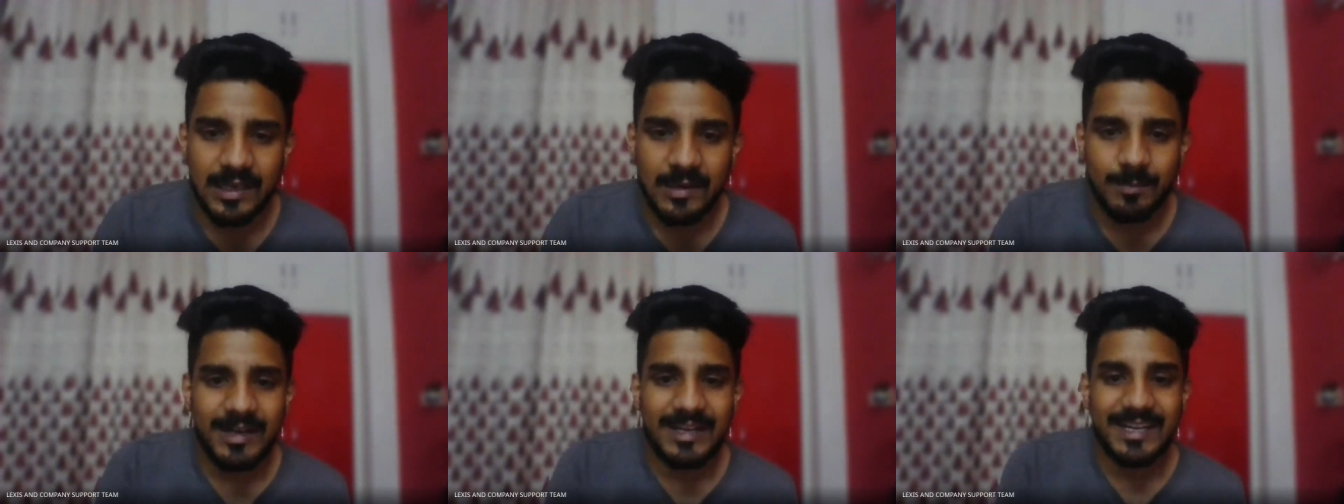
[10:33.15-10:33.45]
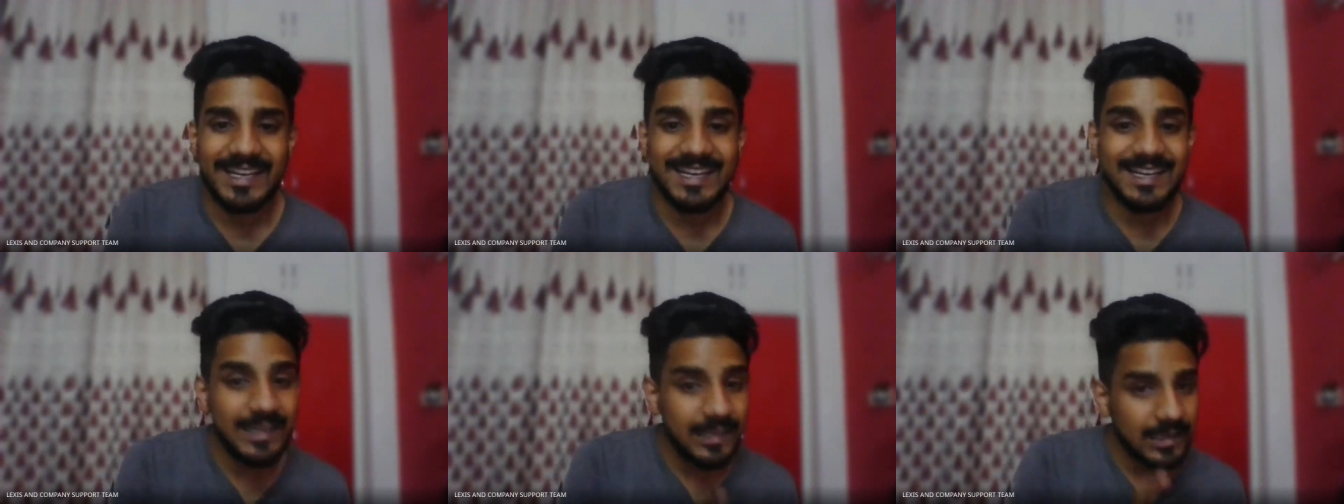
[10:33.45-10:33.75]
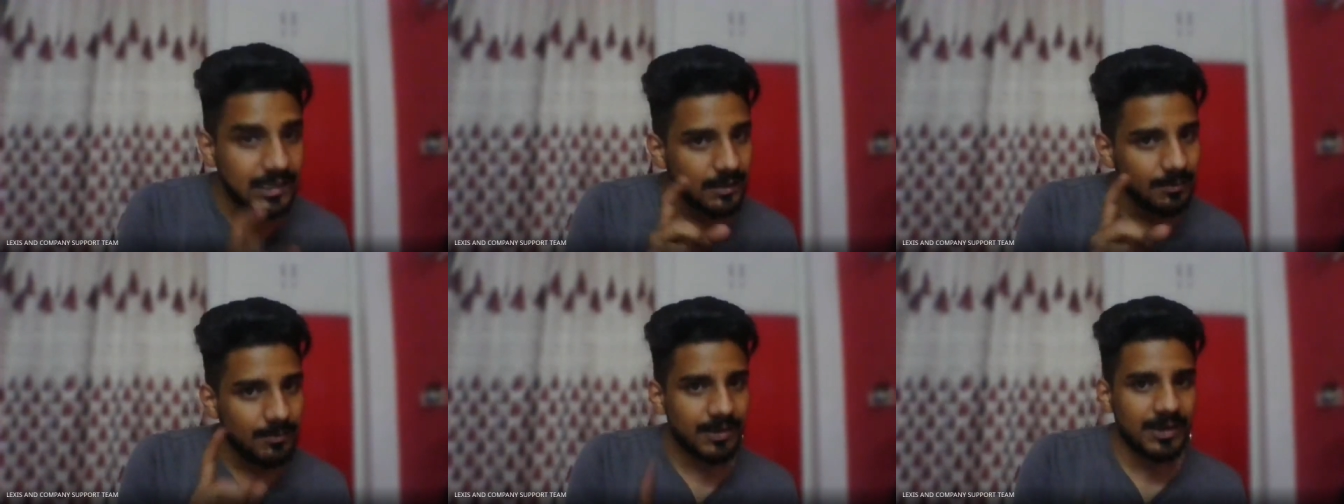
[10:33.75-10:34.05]
But in
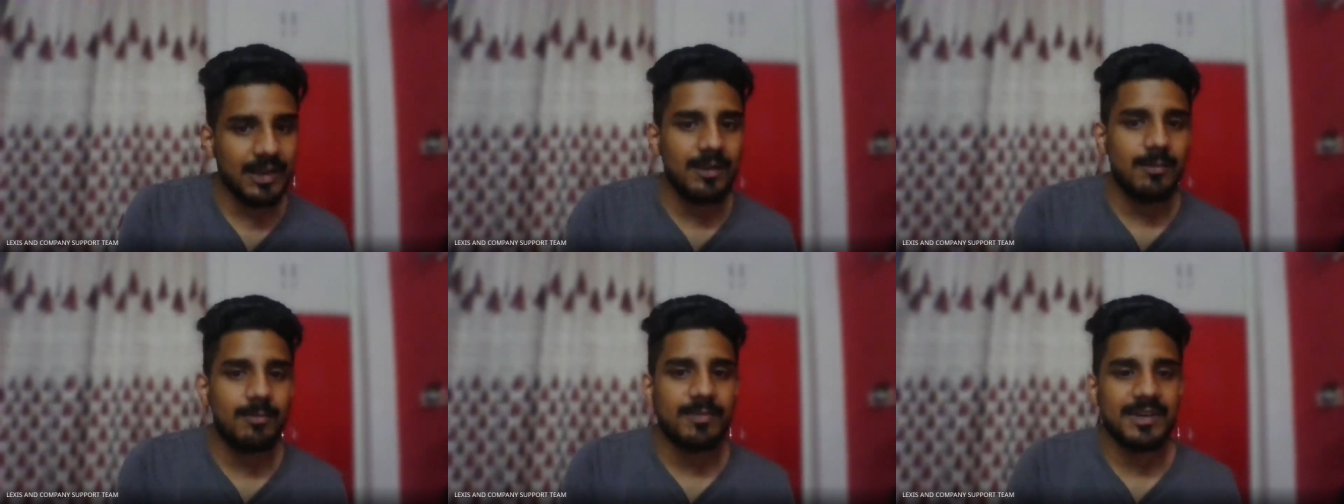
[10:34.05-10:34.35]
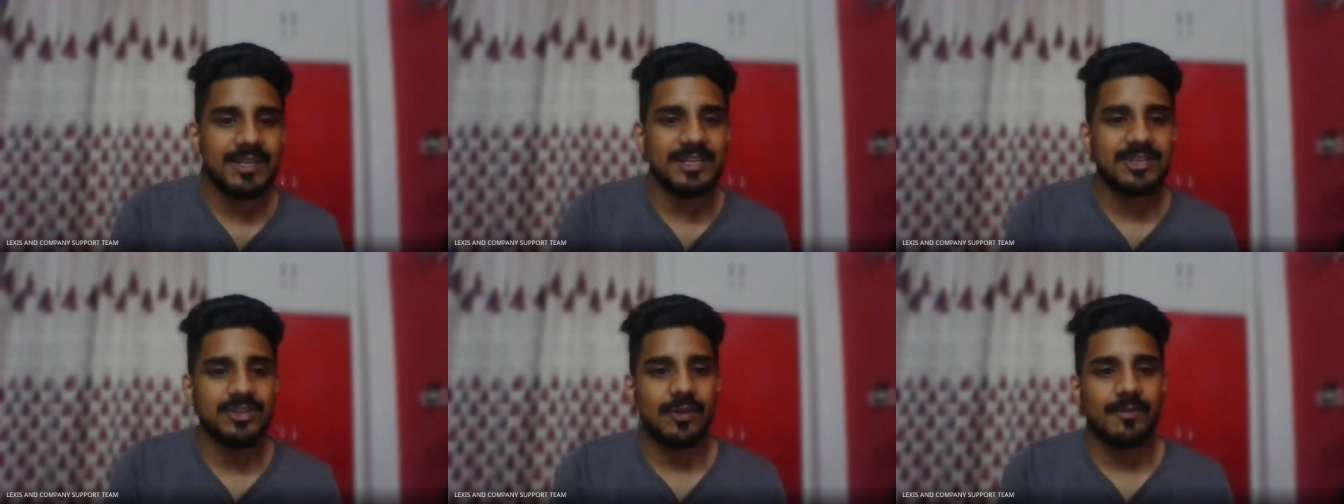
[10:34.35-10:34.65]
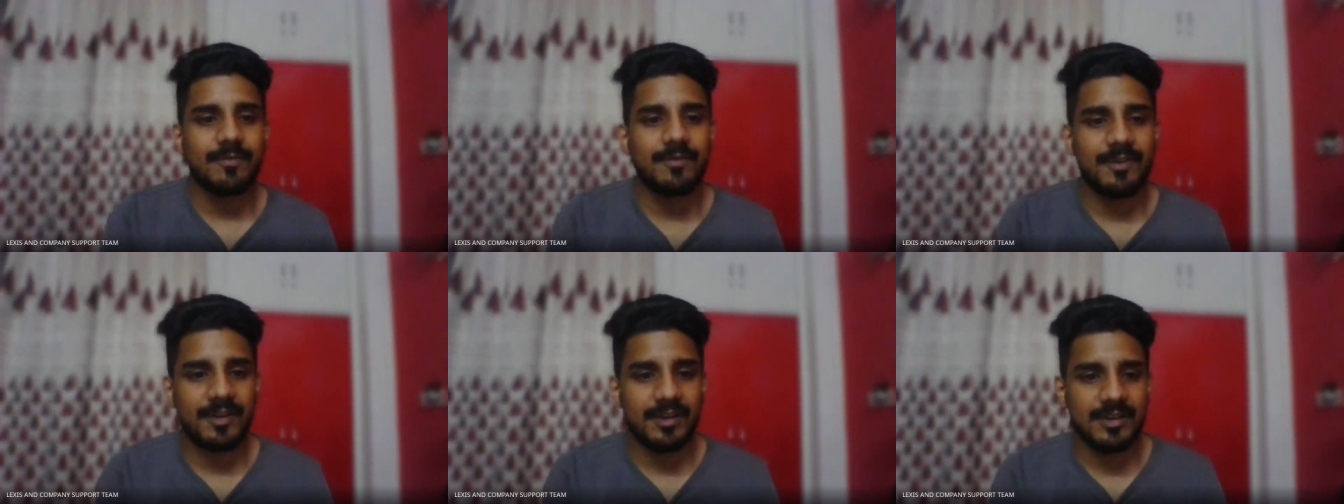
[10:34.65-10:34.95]
criminal breach of
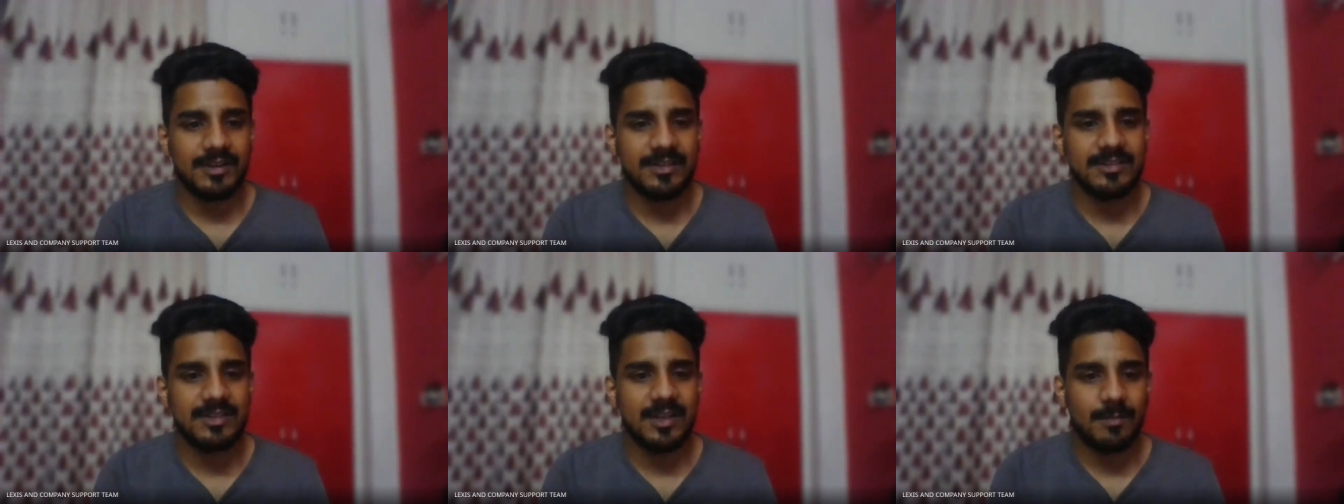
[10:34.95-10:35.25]
trust,